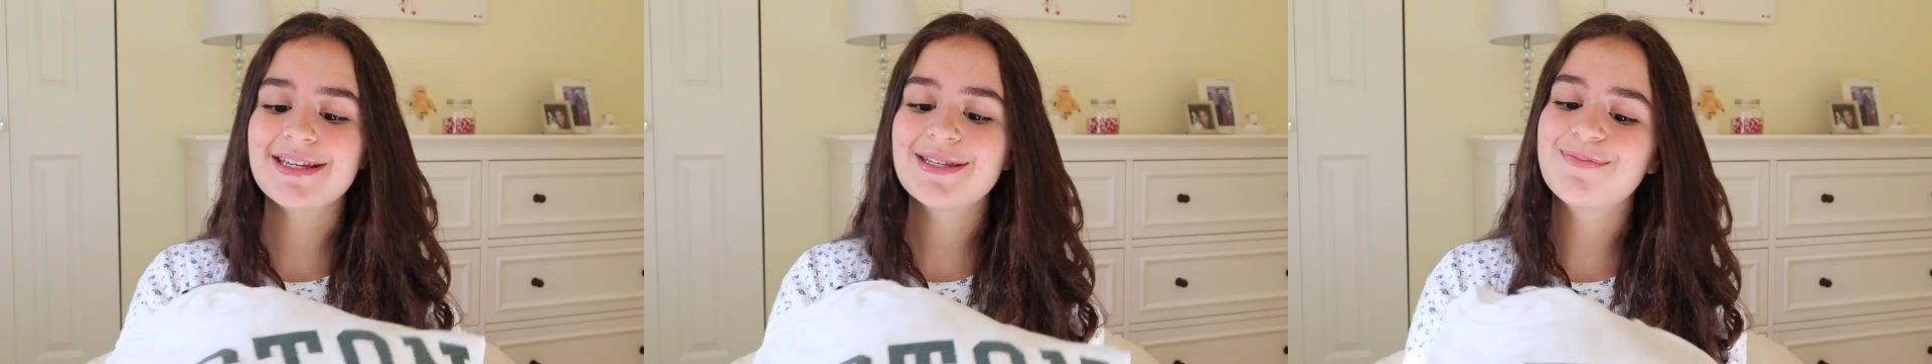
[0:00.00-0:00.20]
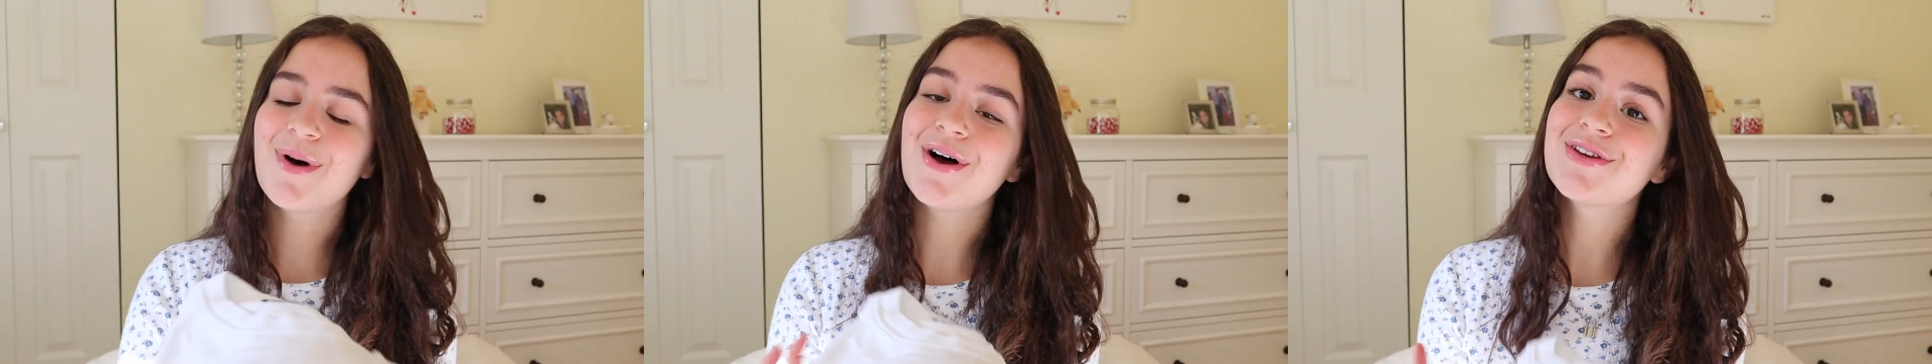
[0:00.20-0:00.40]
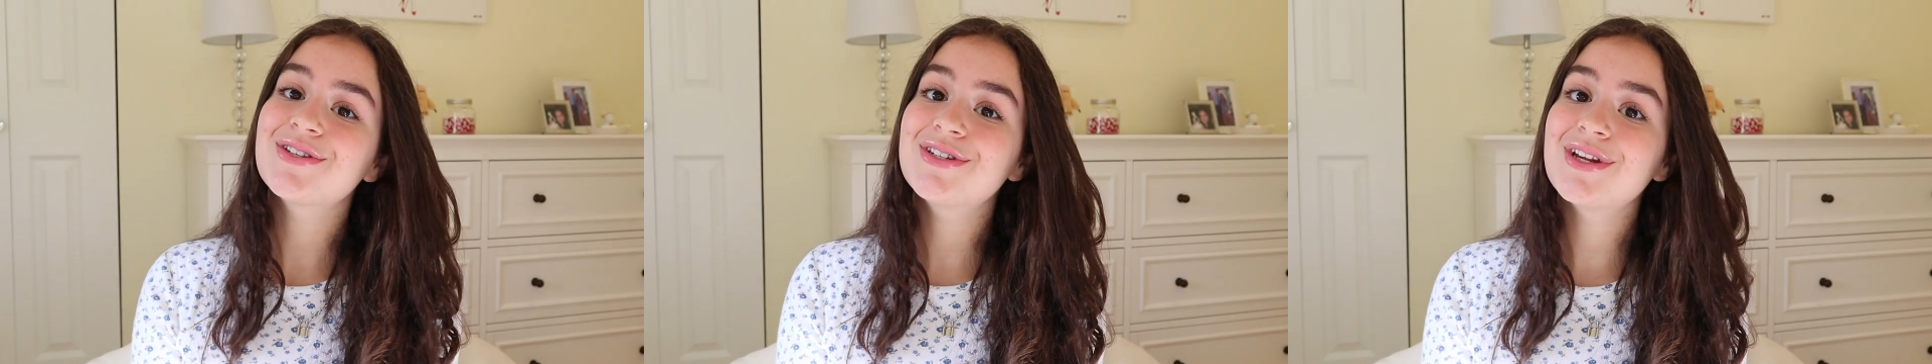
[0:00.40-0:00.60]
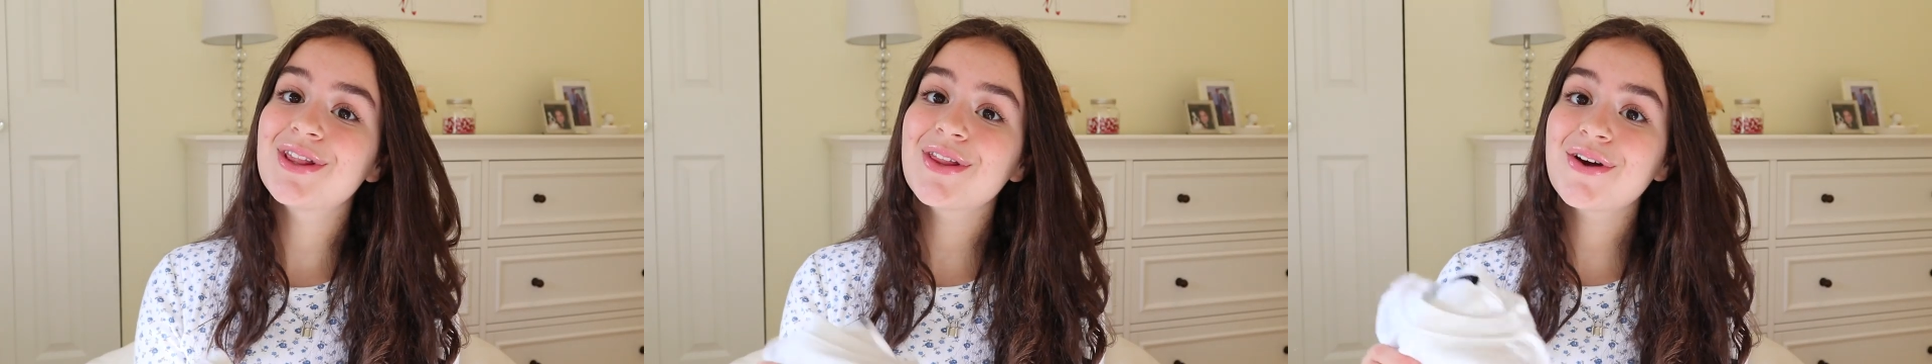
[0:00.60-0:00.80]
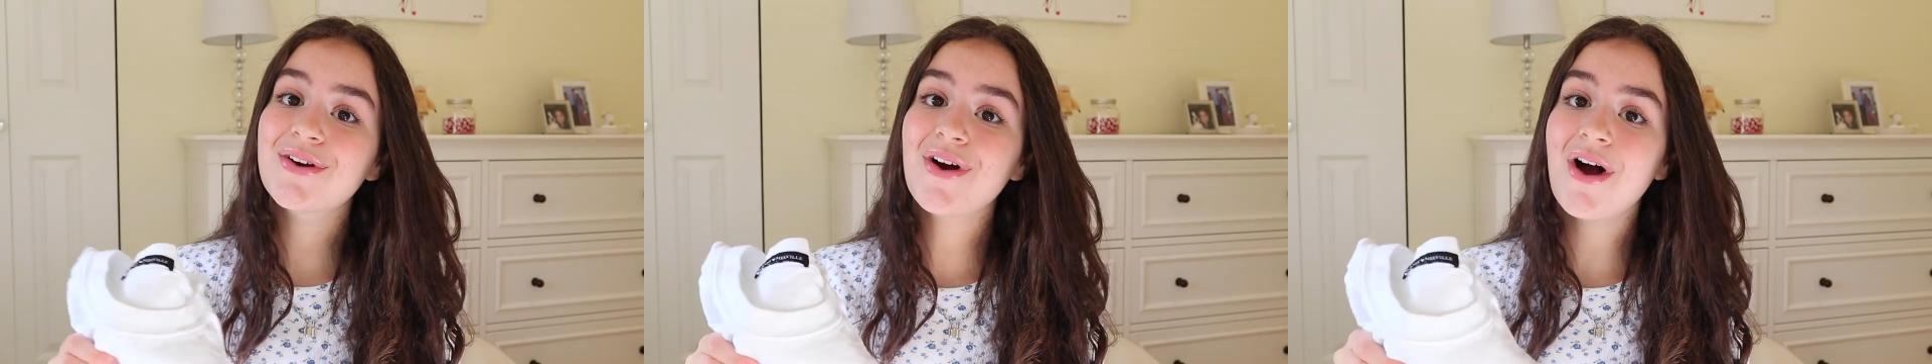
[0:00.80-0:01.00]
This Boston
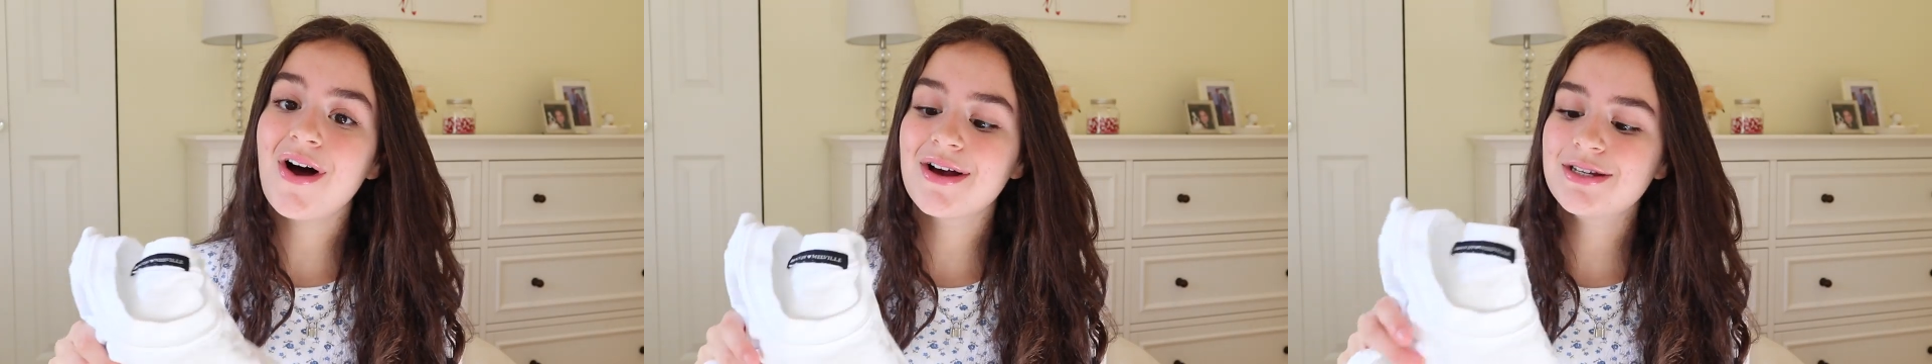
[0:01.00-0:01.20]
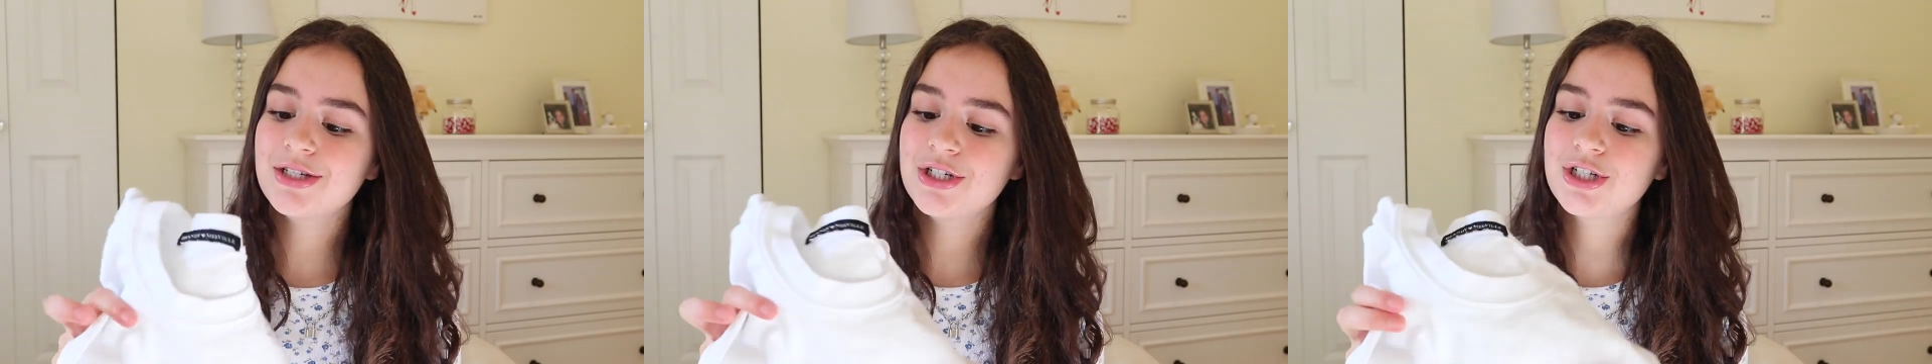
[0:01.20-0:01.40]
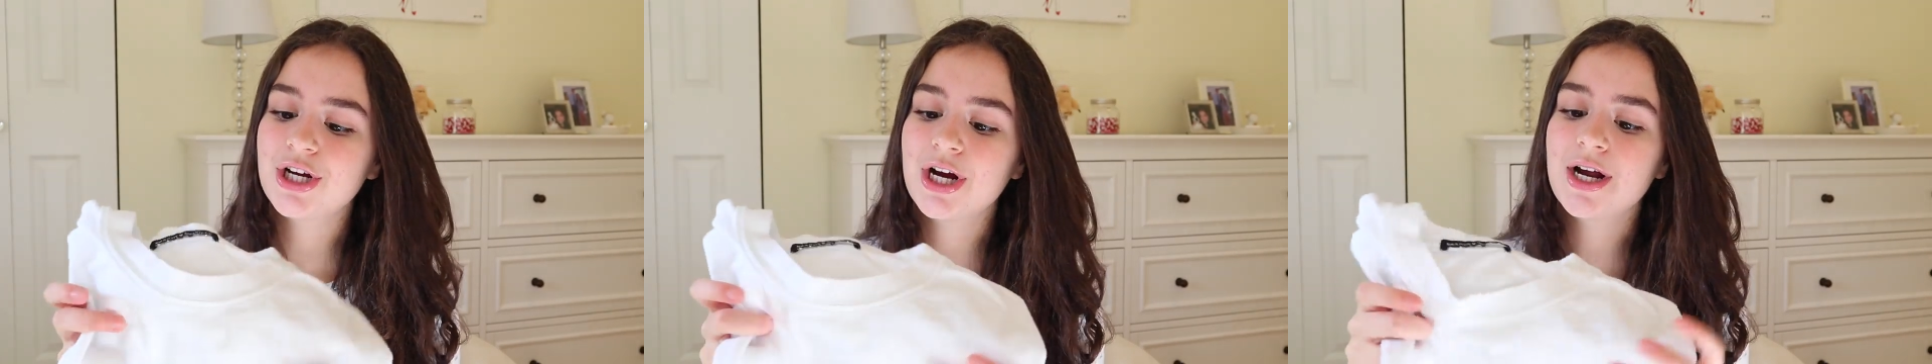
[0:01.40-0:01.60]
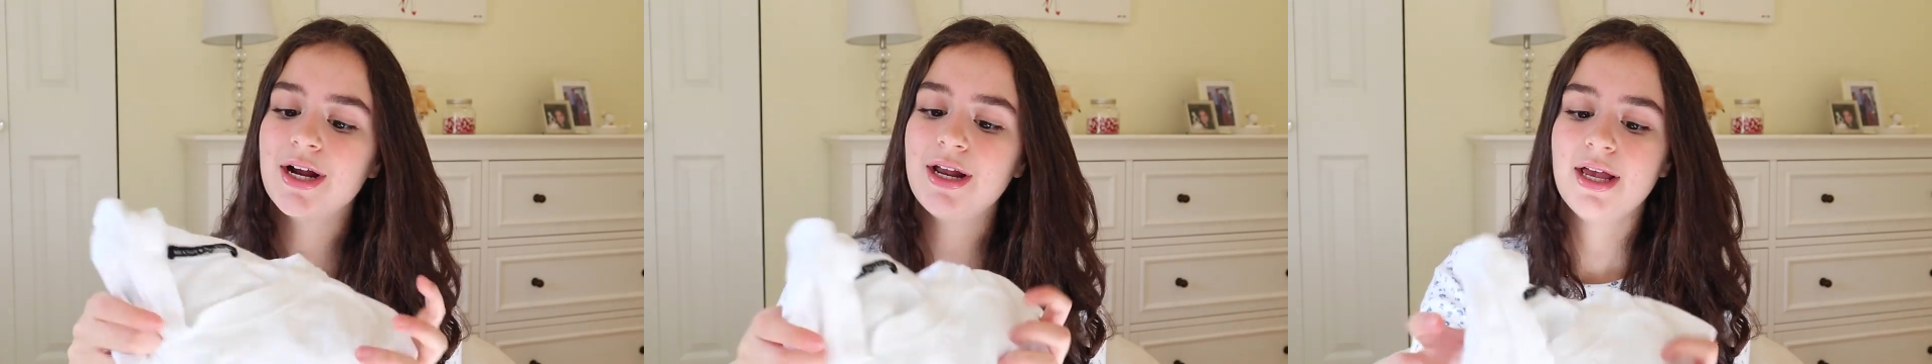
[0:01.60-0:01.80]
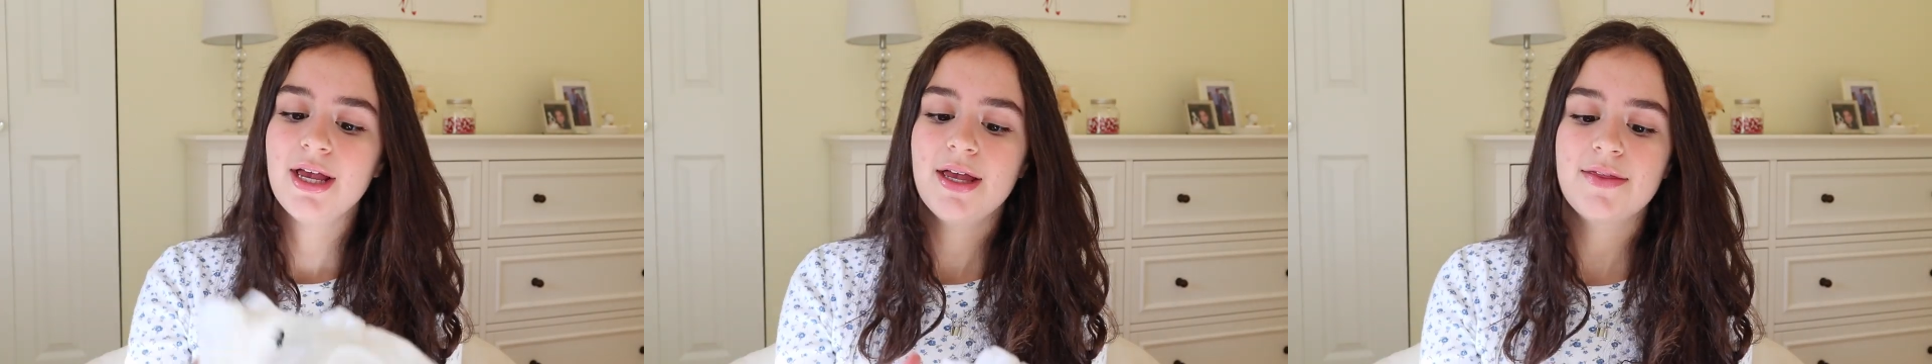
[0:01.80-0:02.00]
Lacrosse shirt.